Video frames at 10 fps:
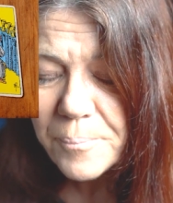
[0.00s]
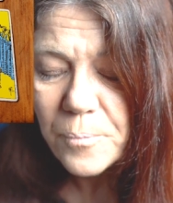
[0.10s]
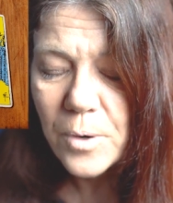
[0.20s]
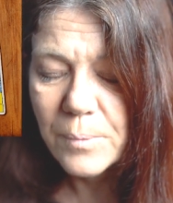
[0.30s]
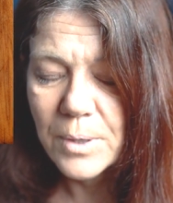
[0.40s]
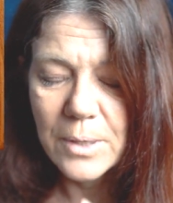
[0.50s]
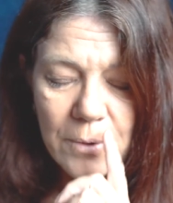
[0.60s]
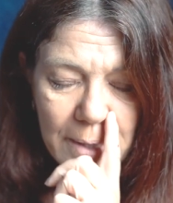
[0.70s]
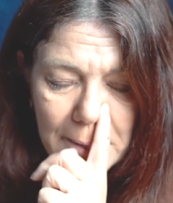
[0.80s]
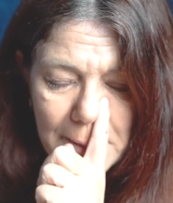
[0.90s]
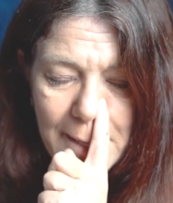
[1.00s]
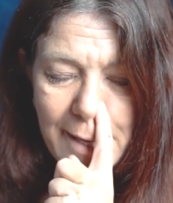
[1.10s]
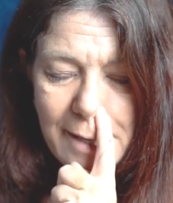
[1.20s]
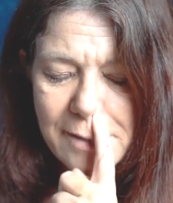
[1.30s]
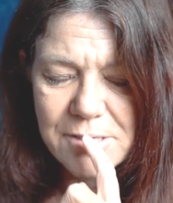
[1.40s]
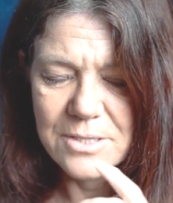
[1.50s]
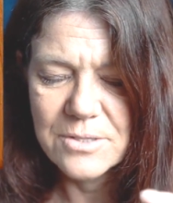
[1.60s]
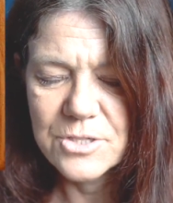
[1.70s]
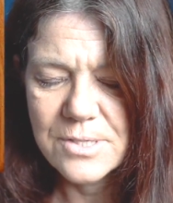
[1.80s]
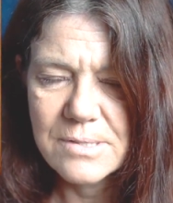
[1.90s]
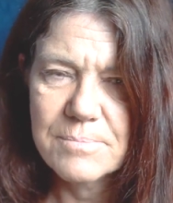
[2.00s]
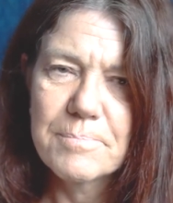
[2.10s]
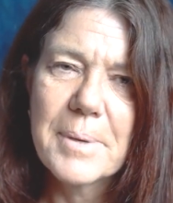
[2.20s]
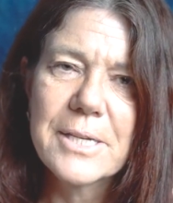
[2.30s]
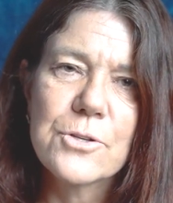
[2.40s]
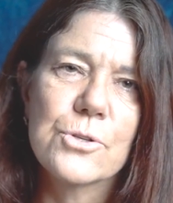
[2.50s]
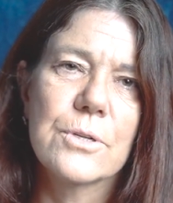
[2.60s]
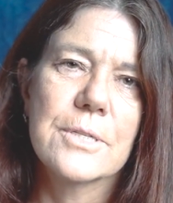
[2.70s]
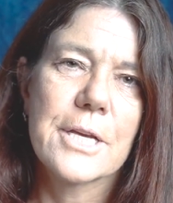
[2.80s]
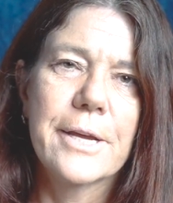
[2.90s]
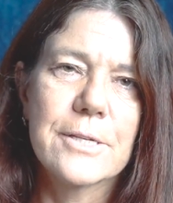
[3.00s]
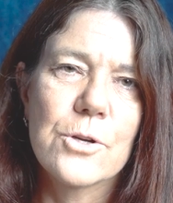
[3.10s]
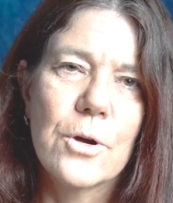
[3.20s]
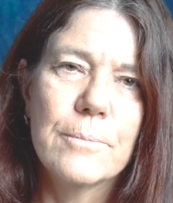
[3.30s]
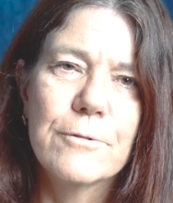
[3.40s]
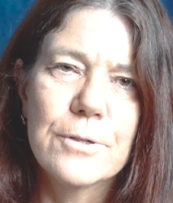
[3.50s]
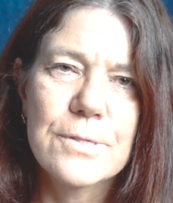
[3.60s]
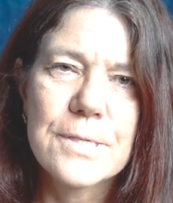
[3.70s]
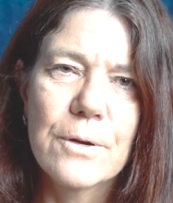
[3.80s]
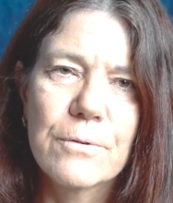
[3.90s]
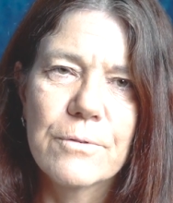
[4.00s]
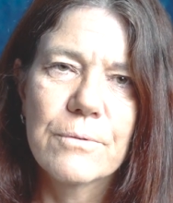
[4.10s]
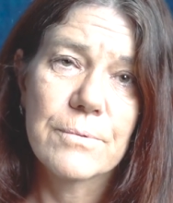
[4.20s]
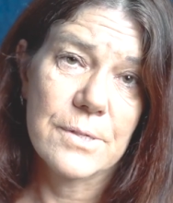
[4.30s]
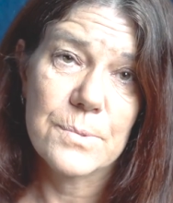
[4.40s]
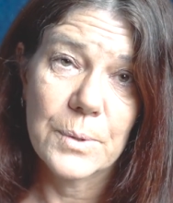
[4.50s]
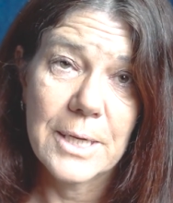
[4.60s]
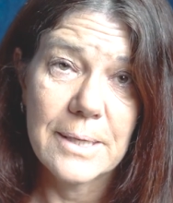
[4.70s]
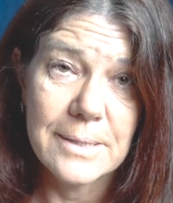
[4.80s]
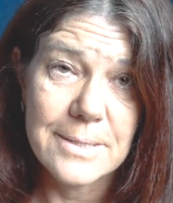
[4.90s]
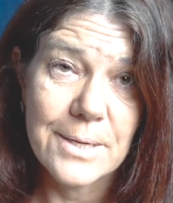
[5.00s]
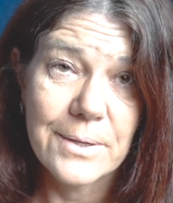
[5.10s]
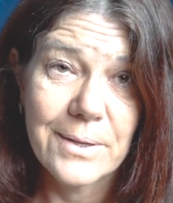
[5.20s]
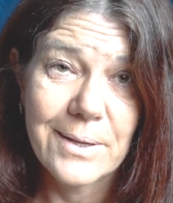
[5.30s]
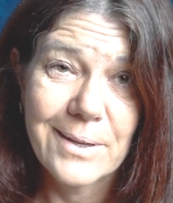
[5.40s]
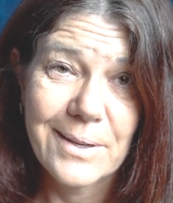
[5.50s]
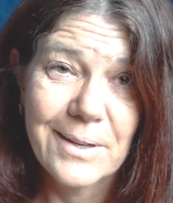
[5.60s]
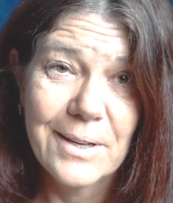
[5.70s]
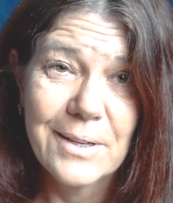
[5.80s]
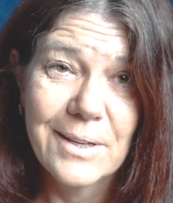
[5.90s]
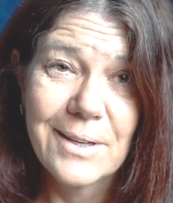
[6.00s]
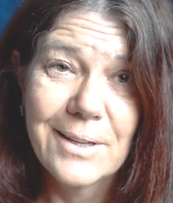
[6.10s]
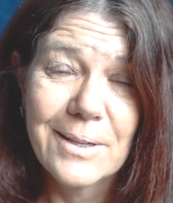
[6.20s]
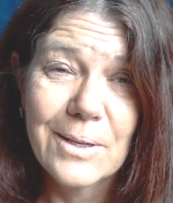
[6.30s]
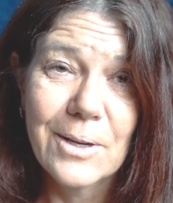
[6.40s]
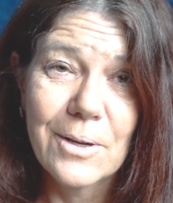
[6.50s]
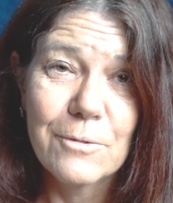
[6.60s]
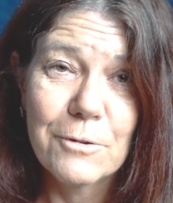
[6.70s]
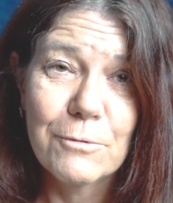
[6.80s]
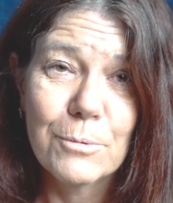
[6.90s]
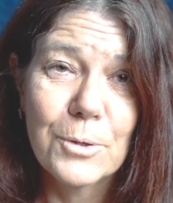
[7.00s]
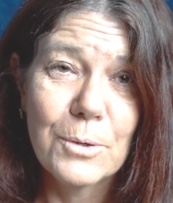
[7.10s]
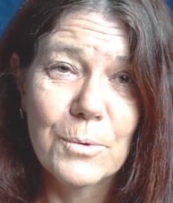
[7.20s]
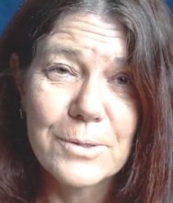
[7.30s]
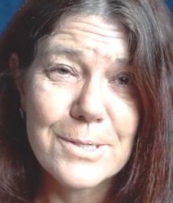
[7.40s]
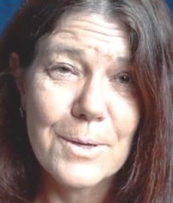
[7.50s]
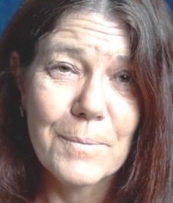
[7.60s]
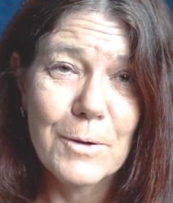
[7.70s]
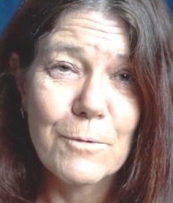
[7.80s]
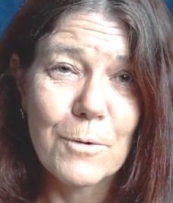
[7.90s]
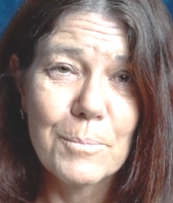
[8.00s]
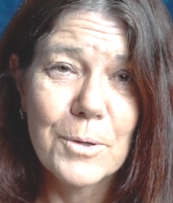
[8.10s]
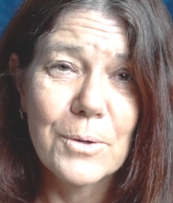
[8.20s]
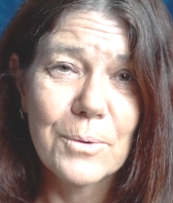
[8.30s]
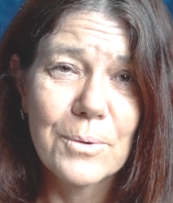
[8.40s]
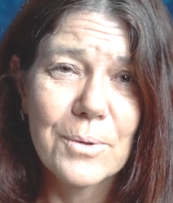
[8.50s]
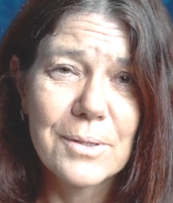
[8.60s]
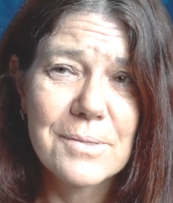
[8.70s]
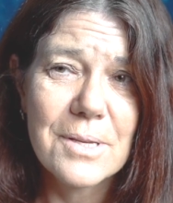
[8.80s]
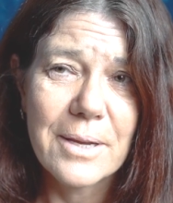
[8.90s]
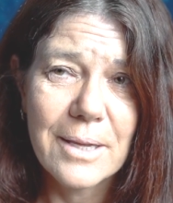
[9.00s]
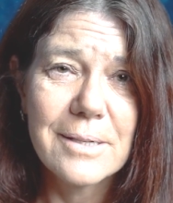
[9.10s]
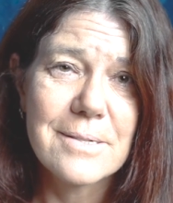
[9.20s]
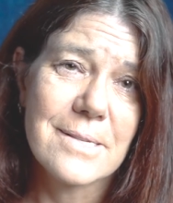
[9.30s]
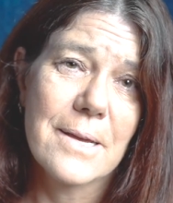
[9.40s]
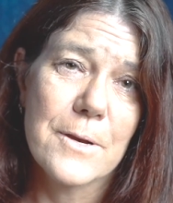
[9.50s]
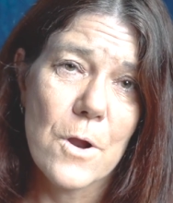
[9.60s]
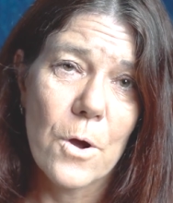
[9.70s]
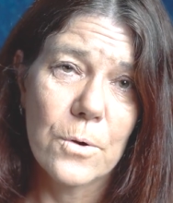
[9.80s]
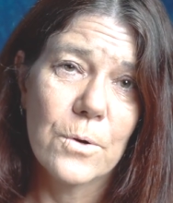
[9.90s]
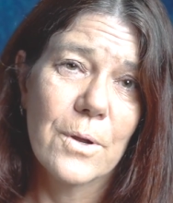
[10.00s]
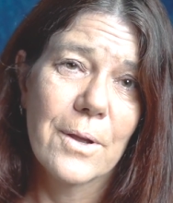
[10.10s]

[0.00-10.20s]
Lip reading: Where we're looking at just making sure you take time for yourself this weekend. You know, if everybody wants something from you, it's okay to say no.